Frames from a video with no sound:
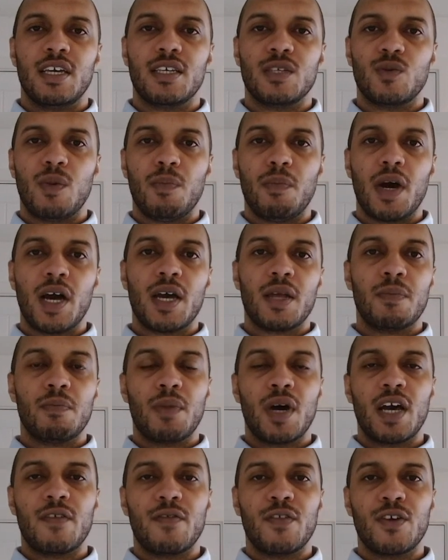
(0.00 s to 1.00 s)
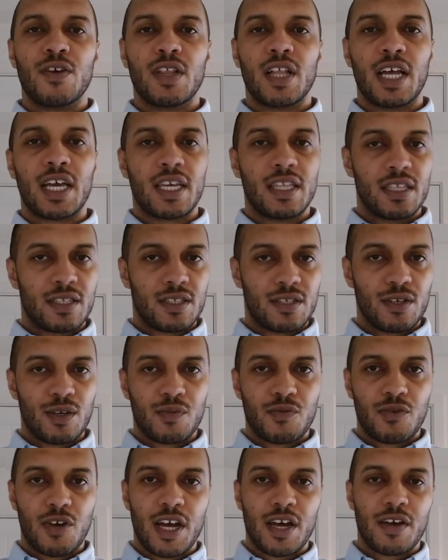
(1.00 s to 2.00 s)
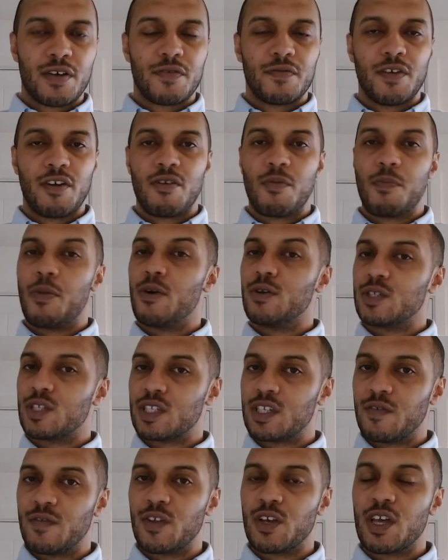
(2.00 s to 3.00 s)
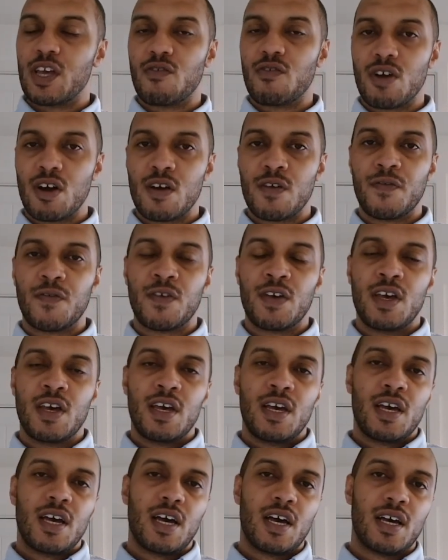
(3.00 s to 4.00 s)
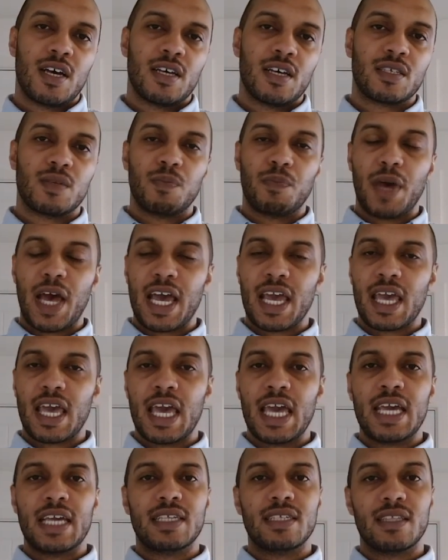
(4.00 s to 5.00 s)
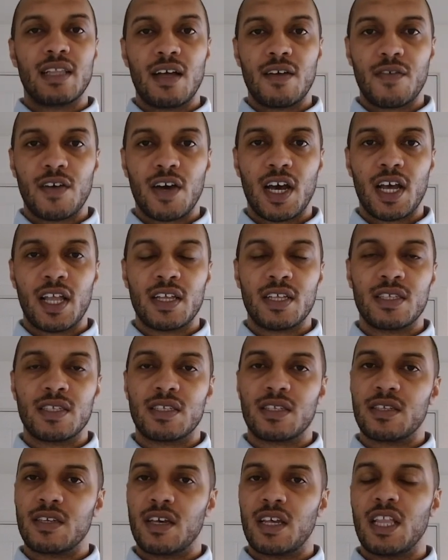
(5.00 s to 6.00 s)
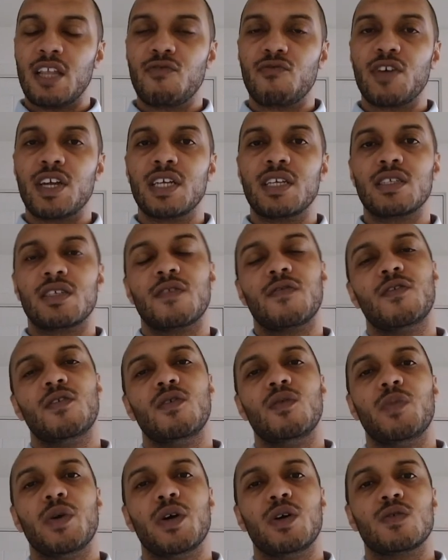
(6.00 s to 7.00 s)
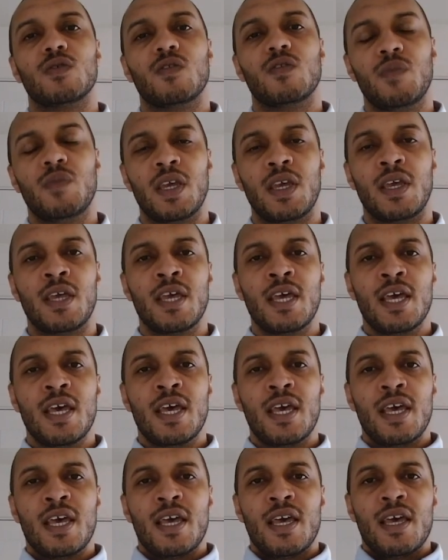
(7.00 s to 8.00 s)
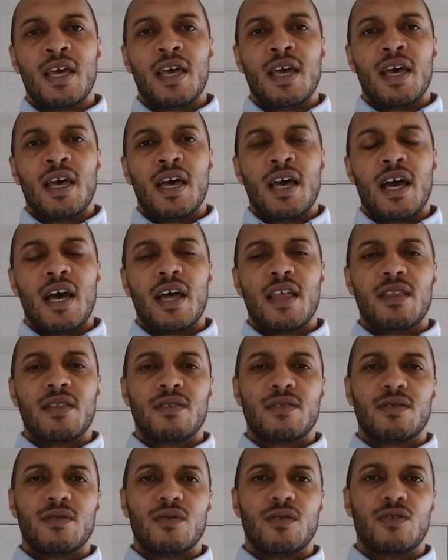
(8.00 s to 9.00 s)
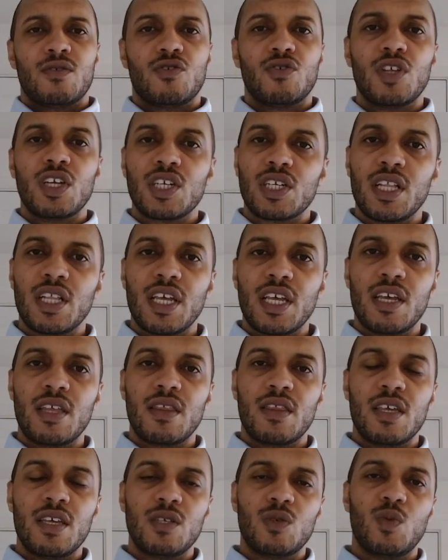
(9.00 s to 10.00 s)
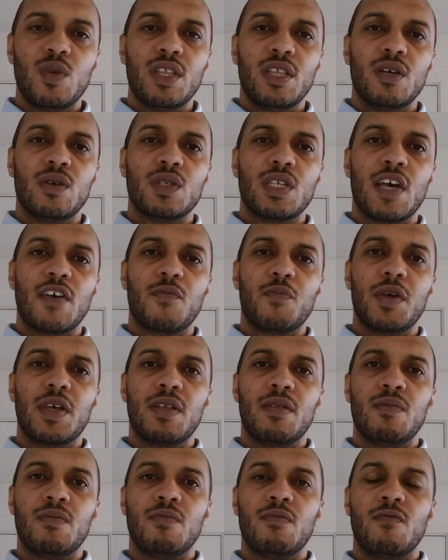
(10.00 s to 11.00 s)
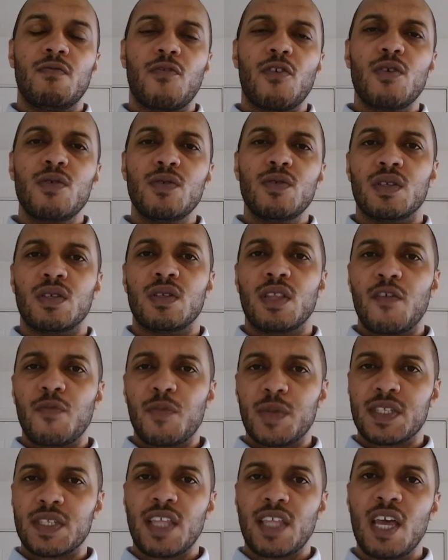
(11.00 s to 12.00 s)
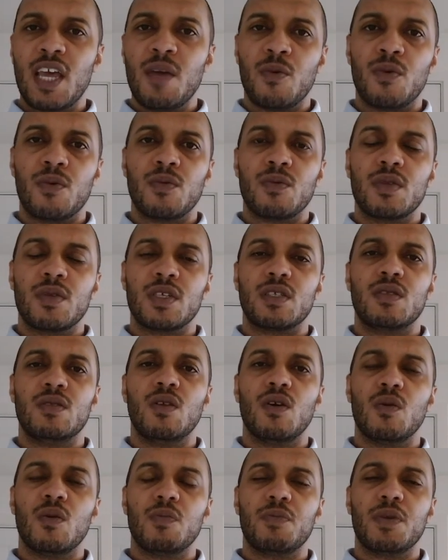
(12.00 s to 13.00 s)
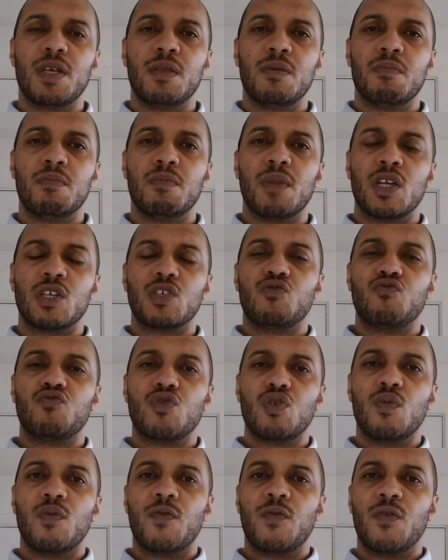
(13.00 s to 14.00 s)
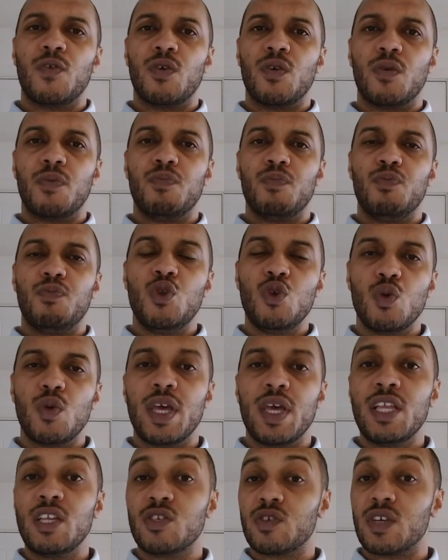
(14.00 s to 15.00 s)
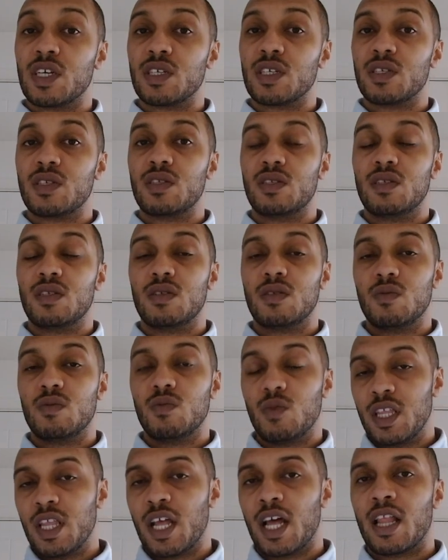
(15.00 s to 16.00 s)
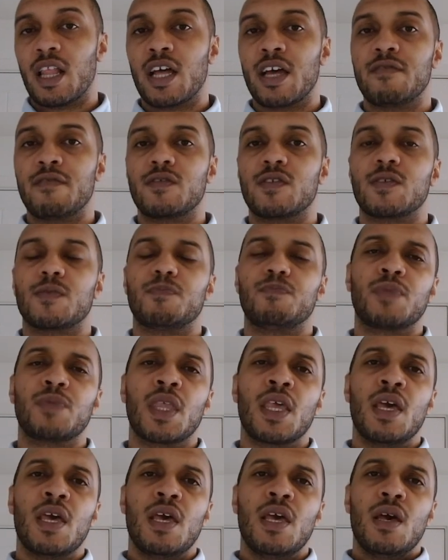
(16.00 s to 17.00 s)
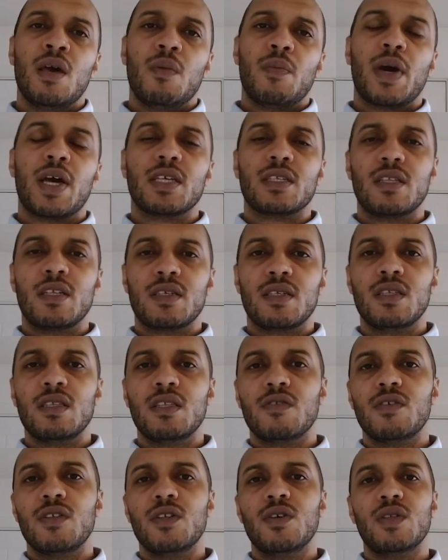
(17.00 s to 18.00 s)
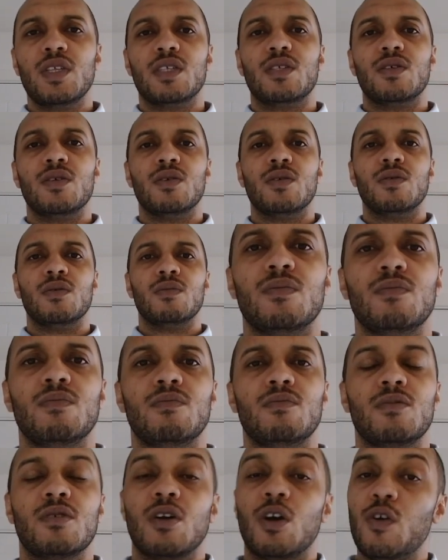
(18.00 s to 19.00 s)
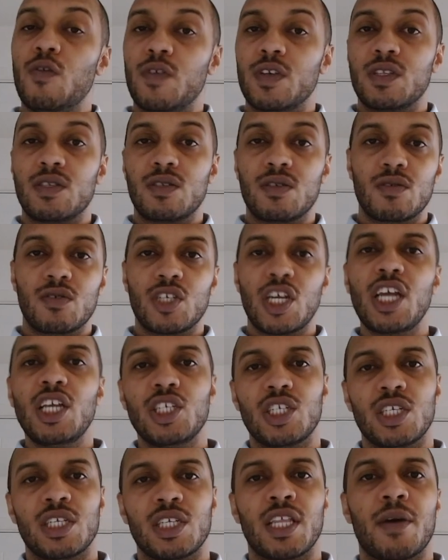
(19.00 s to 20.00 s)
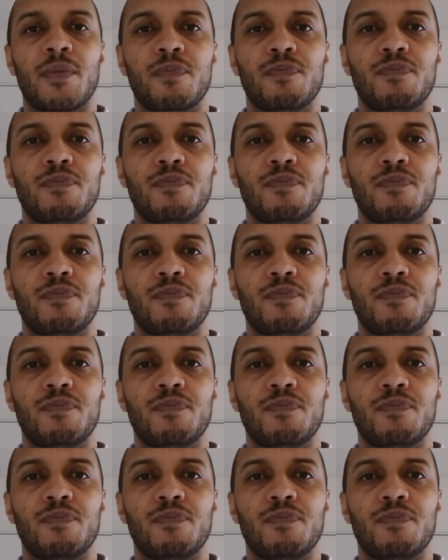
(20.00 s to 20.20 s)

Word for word: what mine might have looked like in the top right a very positive looking graph. Uh, some pancakes, Love Island certainly rings a few bells for me. And traditionally, these windows have been frozen, they've been stable. There's not been much room for new interests within our lives. But as Lucinda alluded to, COVID's changing that.